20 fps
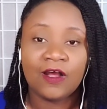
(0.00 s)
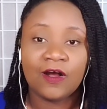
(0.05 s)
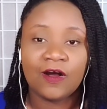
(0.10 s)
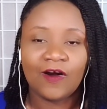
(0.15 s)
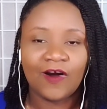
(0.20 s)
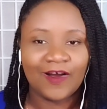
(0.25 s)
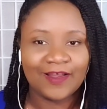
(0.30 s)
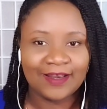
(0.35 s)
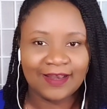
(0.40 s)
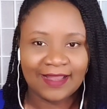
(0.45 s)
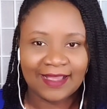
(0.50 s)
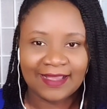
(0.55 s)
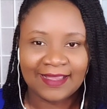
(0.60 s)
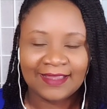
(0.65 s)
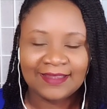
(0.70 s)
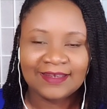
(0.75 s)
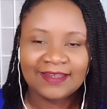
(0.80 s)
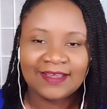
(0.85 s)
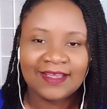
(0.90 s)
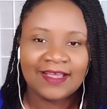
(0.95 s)

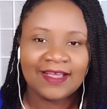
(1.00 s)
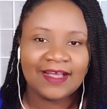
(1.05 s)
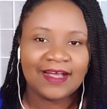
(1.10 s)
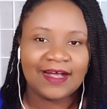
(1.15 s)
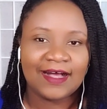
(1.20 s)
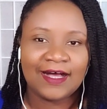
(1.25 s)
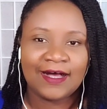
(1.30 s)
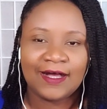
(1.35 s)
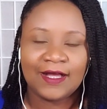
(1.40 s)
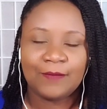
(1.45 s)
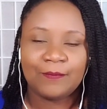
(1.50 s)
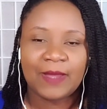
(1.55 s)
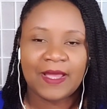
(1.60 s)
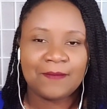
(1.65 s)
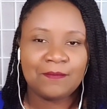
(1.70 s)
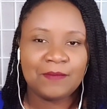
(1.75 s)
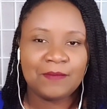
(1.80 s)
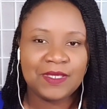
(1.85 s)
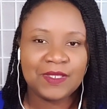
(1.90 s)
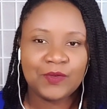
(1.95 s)
online. I
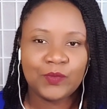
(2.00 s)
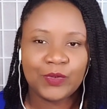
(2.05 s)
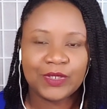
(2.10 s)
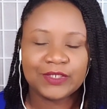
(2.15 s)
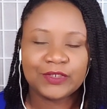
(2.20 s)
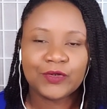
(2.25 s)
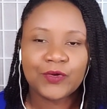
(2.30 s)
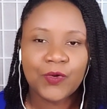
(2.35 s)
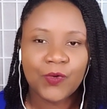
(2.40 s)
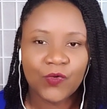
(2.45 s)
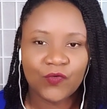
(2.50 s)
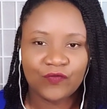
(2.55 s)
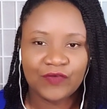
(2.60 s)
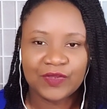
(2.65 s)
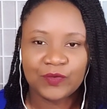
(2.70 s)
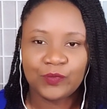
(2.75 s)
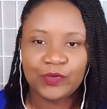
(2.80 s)
mean, with COVID,